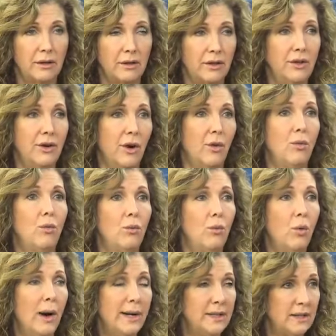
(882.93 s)
you know
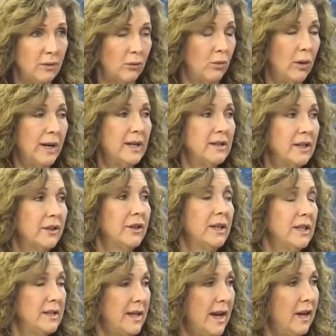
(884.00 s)
what what is it going
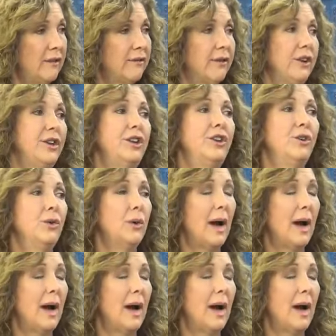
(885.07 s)
to take for you